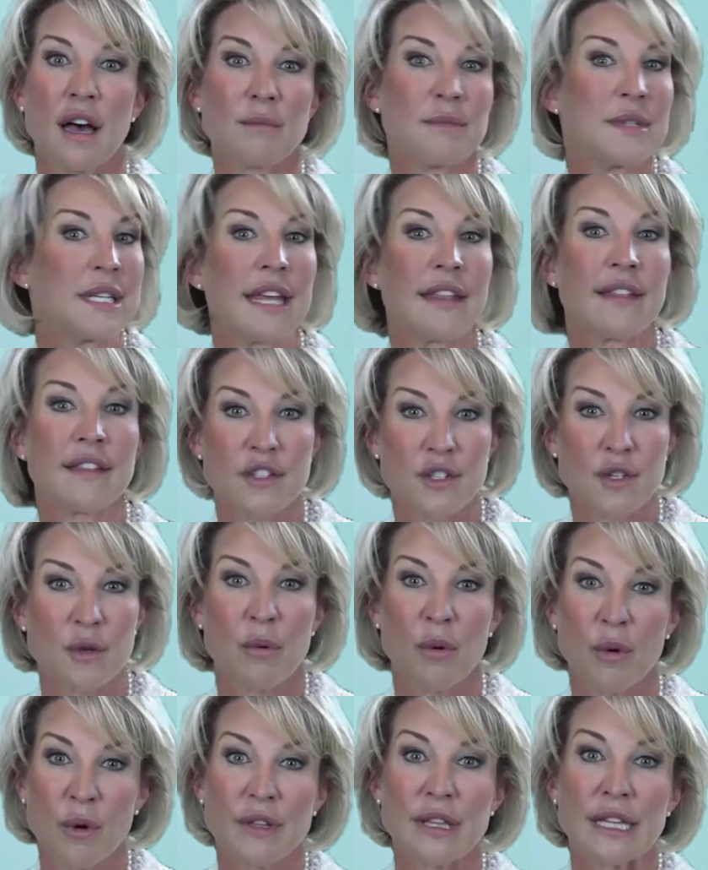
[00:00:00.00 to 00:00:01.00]
to get the
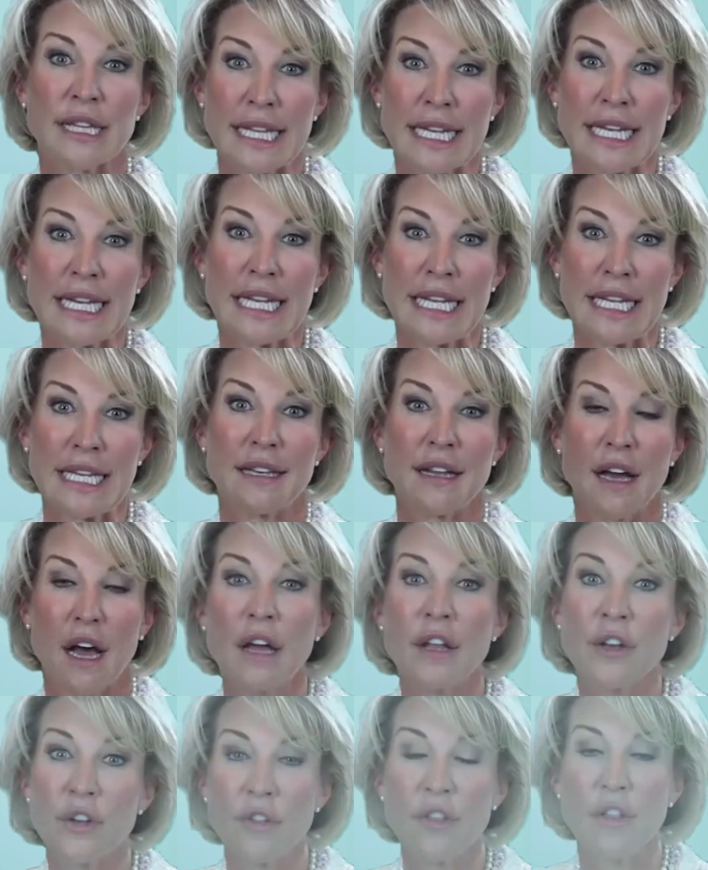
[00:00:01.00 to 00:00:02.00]
support that they need
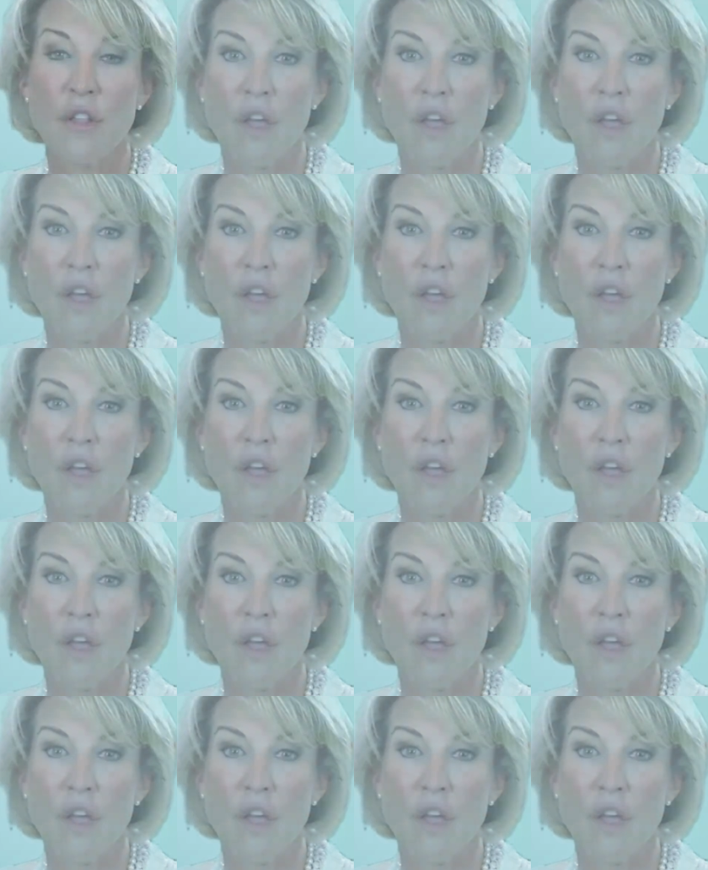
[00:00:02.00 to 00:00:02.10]
under the